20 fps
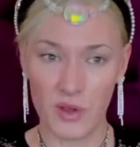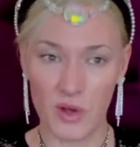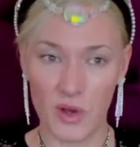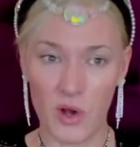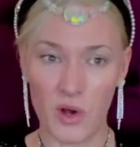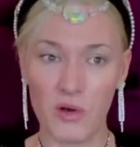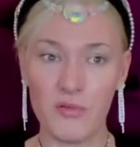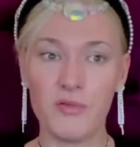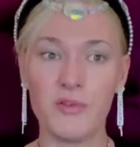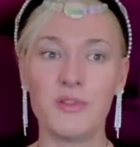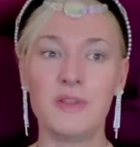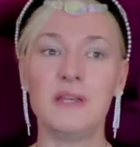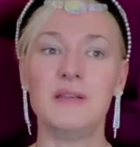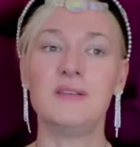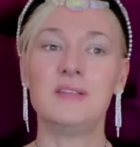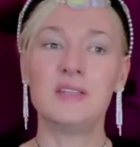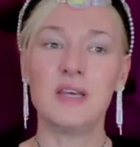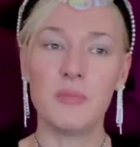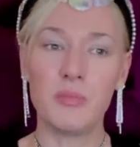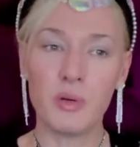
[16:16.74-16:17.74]
of the
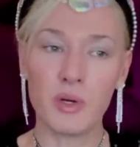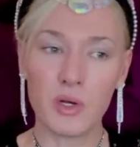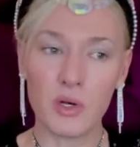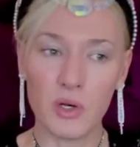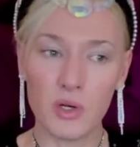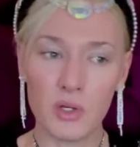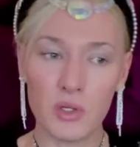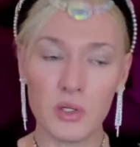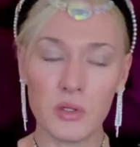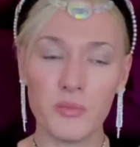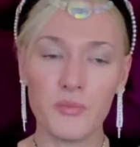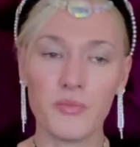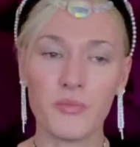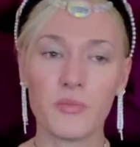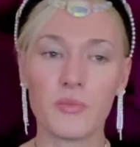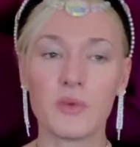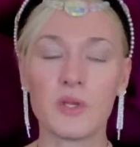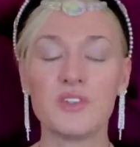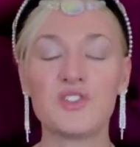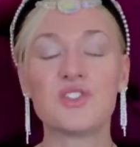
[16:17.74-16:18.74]
typical,
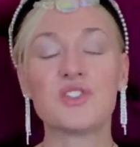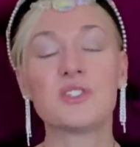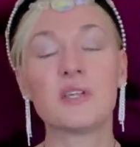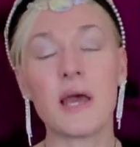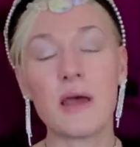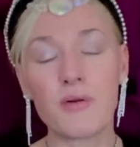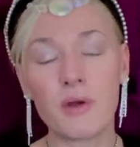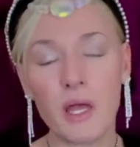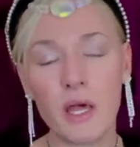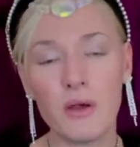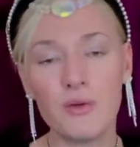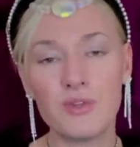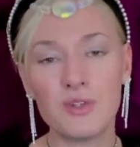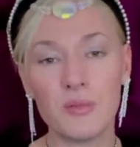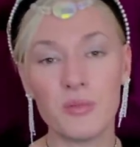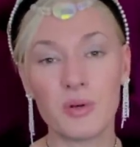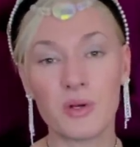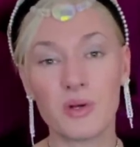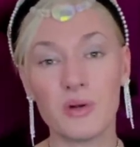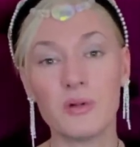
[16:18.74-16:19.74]

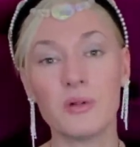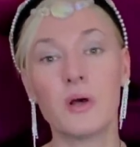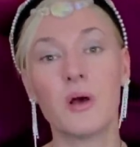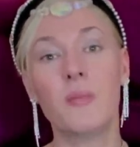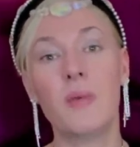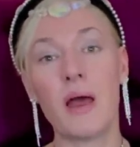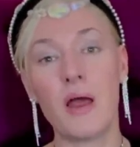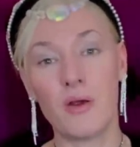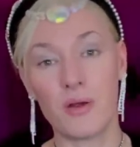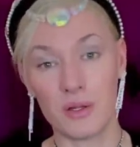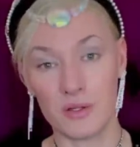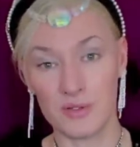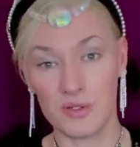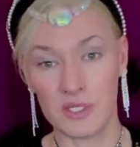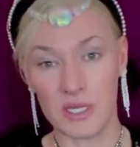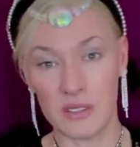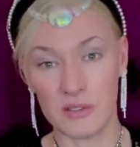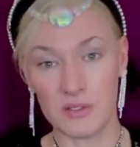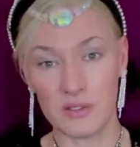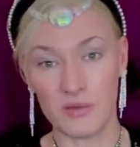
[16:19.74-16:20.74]
stereotypical American
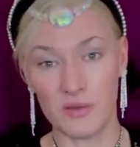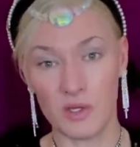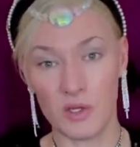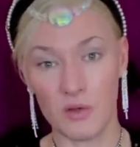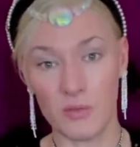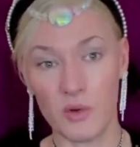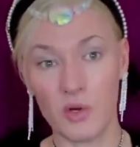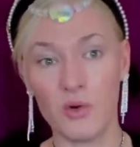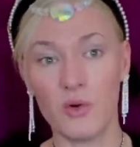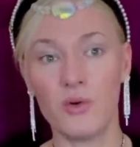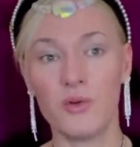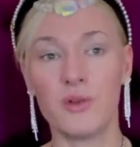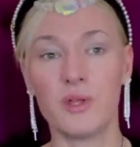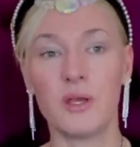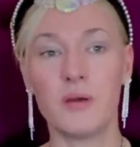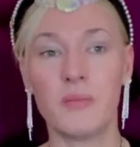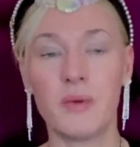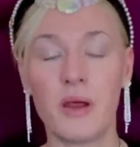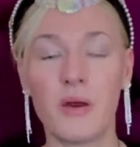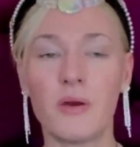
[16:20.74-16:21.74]
sense of humor or
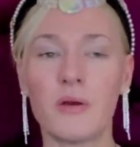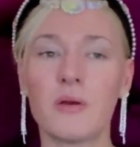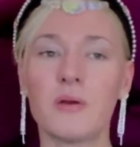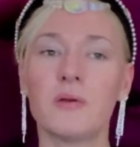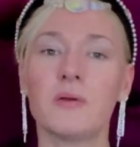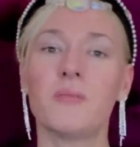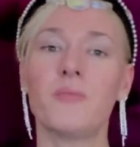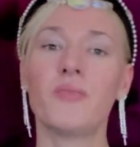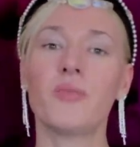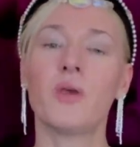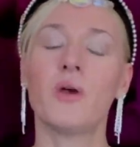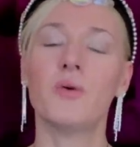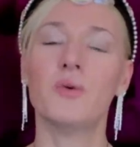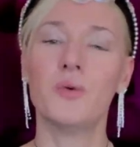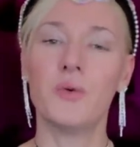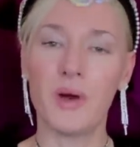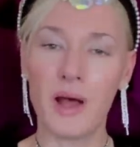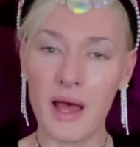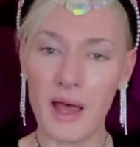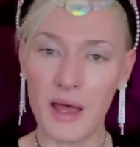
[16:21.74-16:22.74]
the American
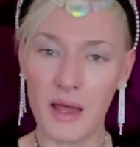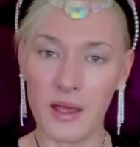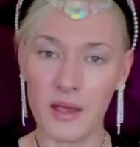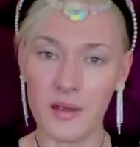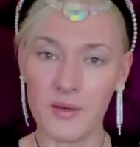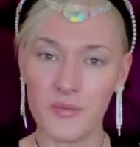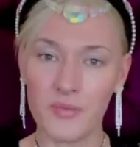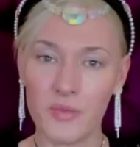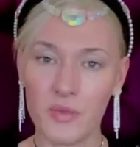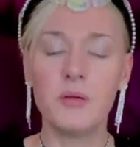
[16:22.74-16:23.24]
way.